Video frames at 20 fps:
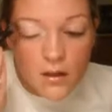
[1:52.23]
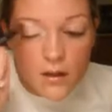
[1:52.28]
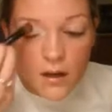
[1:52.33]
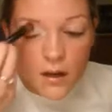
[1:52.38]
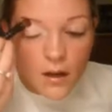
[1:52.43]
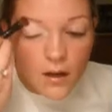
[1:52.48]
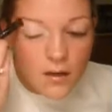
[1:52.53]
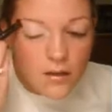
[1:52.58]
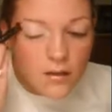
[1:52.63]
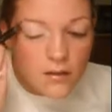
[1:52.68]

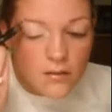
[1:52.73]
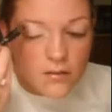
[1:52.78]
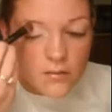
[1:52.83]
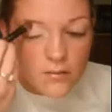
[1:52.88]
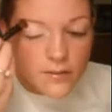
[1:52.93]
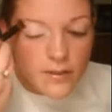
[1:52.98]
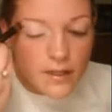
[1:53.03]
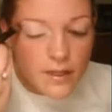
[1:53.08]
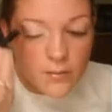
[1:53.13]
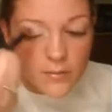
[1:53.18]
all the
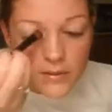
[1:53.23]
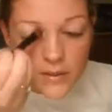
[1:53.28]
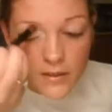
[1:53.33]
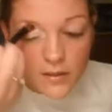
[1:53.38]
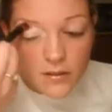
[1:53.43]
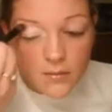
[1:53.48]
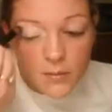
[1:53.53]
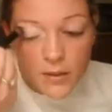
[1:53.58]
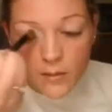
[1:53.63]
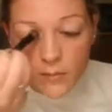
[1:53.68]
way up to under
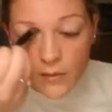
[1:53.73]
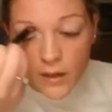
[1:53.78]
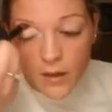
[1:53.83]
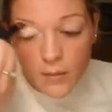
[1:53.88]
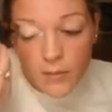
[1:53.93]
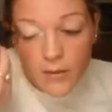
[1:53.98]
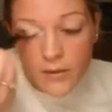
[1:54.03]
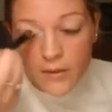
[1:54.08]
my brow bone.